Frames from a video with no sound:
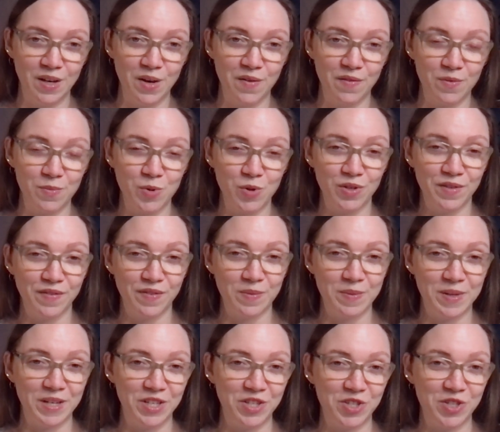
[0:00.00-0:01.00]
For more
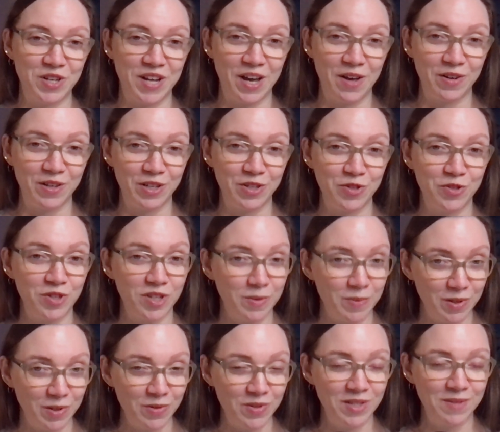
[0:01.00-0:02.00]
information on how to
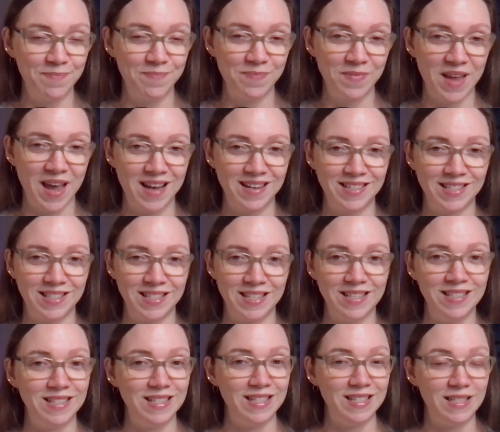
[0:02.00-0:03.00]
contribute, and to see
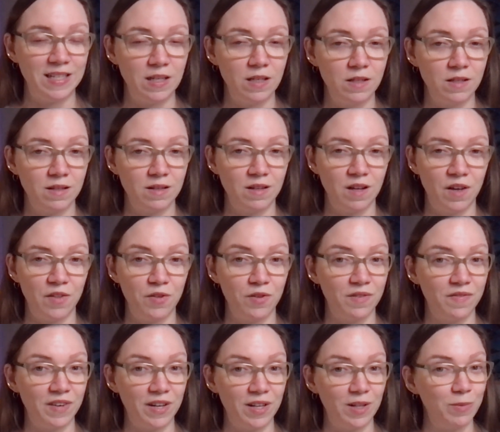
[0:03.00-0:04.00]
details on the other
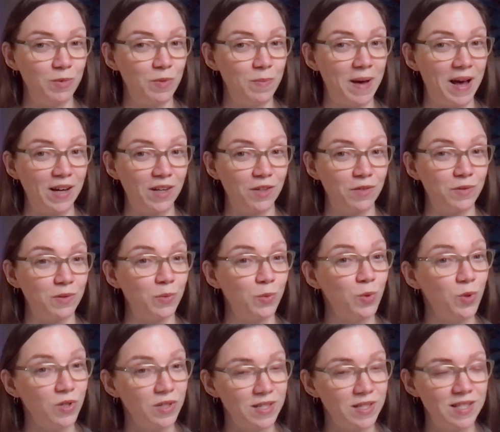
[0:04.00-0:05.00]
available backer
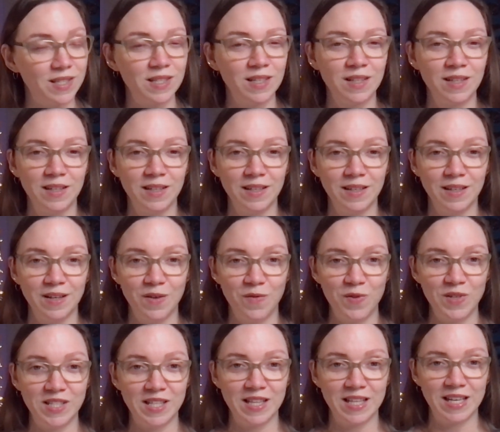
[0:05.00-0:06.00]
rewards,
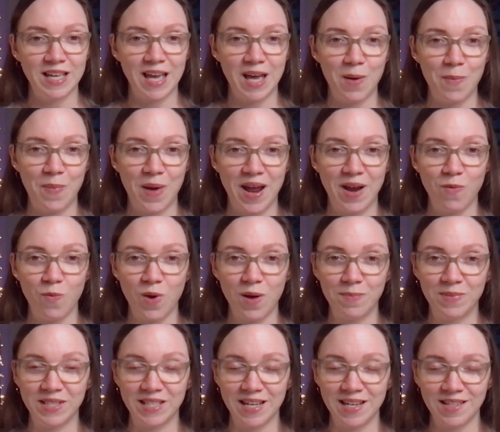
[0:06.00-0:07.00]
visit the campaign
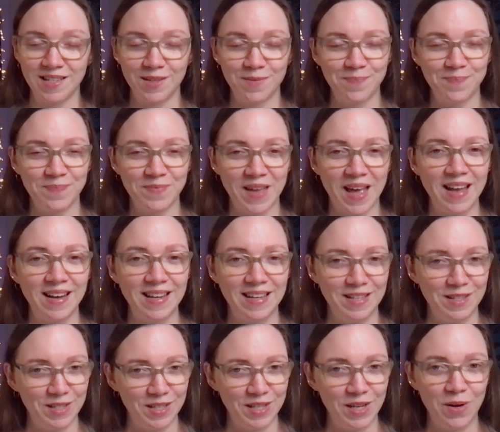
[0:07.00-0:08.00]
website at
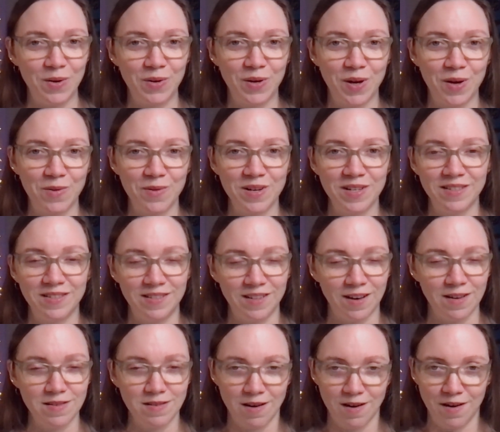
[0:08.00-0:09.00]

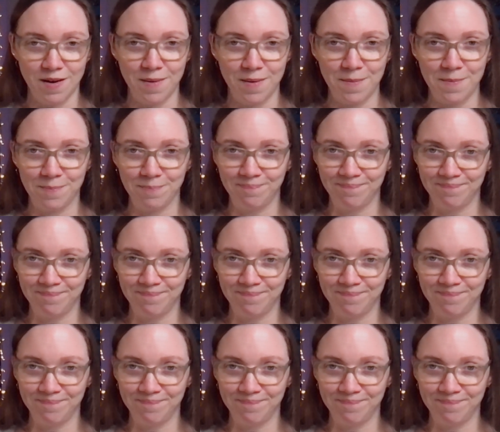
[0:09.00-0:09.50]
Indiegogo.com.